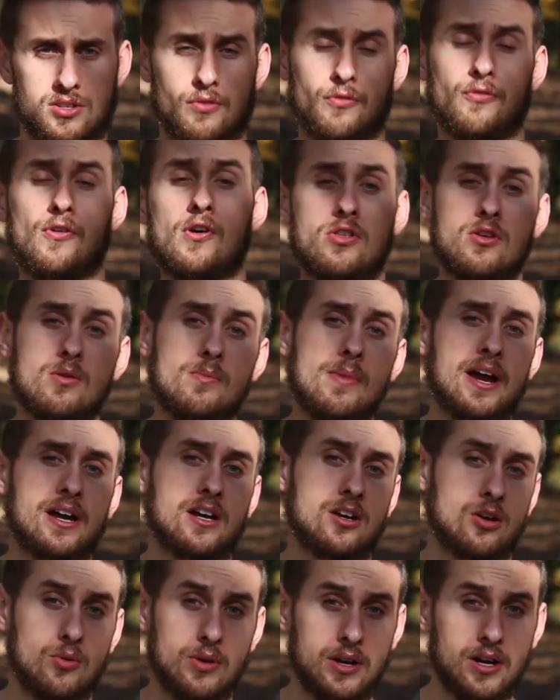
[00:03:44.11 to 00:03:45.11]
to further my
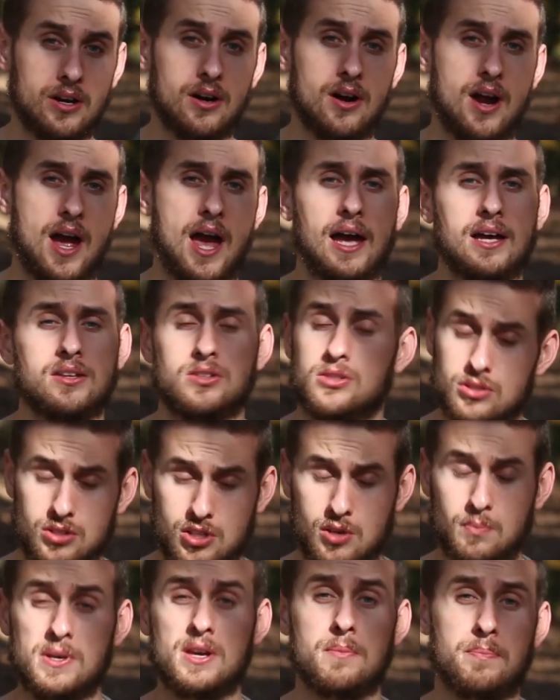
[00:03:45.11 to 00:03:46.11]
career and
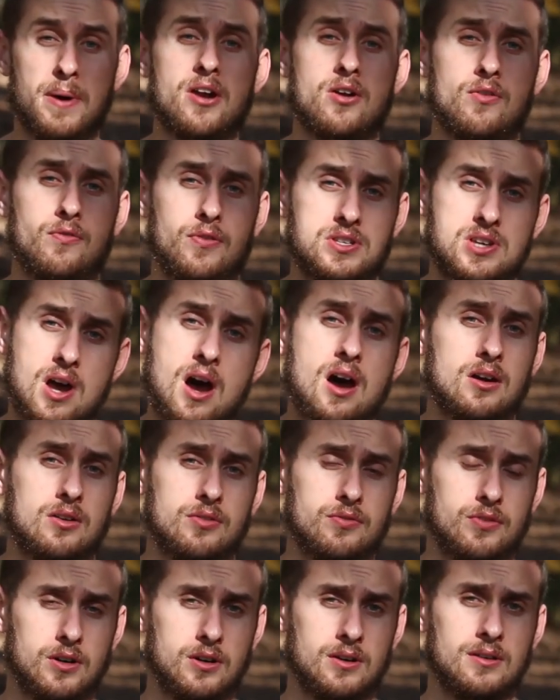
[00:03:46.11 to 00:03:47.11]
to be a better
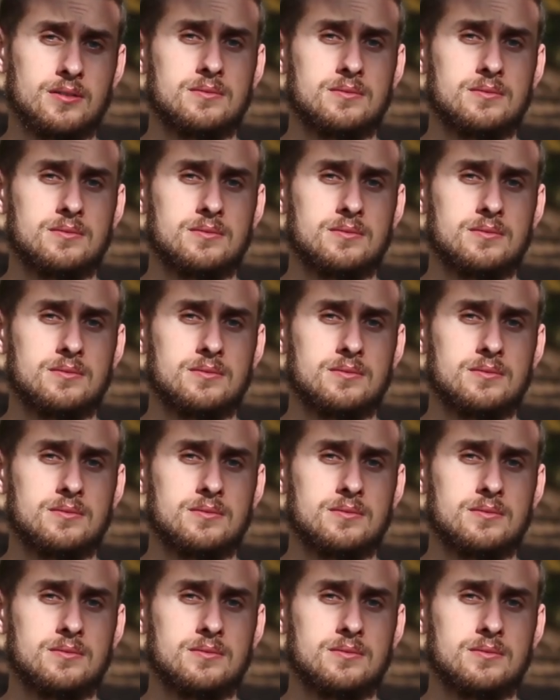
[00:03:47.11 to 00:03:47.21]
photographer.